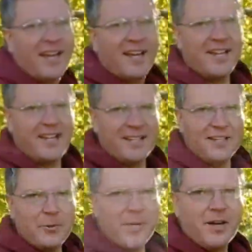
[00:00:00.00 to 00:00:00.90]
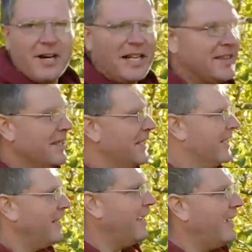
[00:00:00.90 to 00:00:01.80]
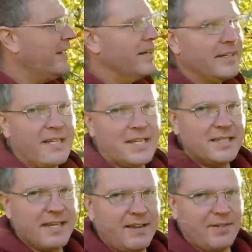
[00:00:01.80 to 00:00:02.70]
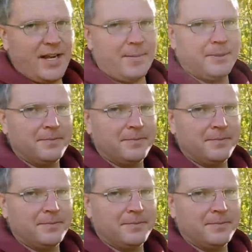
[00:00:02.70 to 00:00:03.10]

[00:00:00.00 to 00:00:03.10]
And here we are at the King David apple.